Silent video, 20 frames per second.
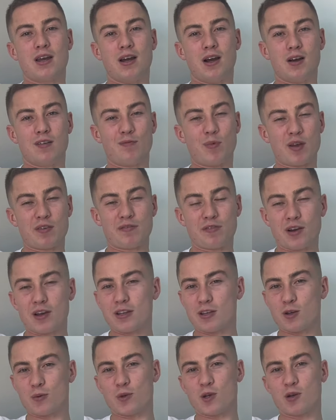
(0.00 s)
of my fight
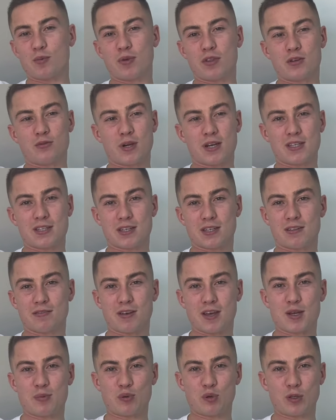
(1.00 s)
coming up on the 26th of
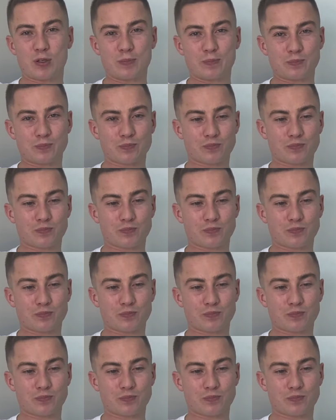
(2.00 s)
april